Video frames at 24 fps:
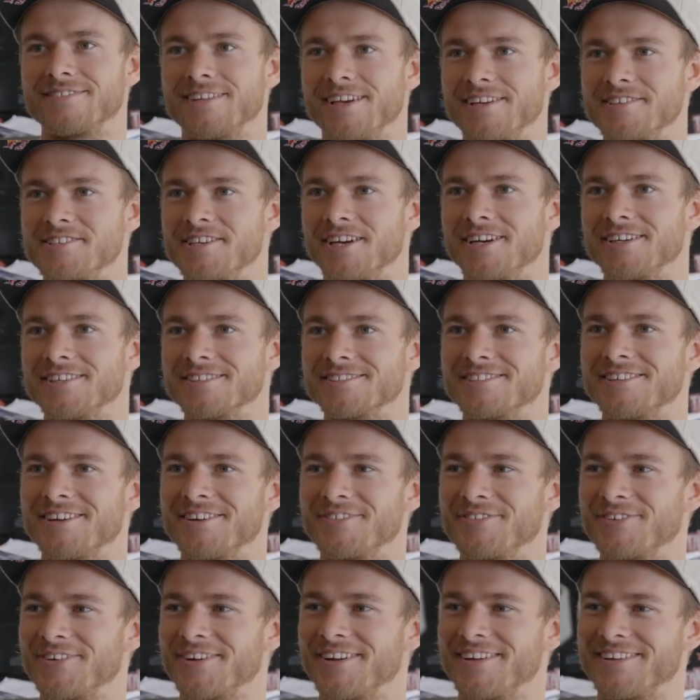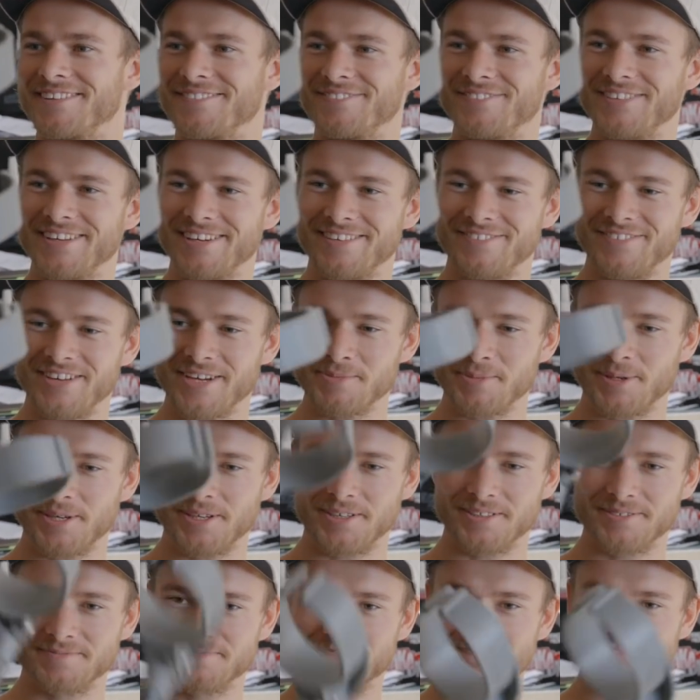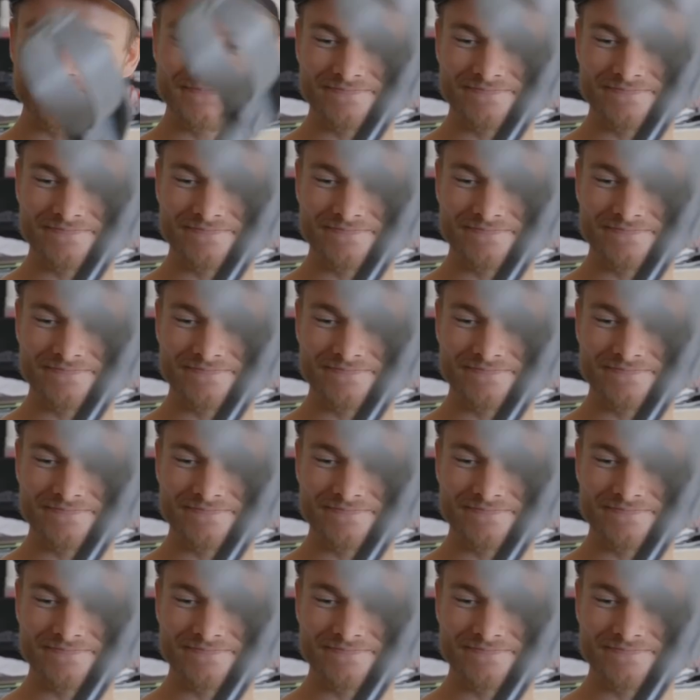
they're junk, so I thought I'd better make my own.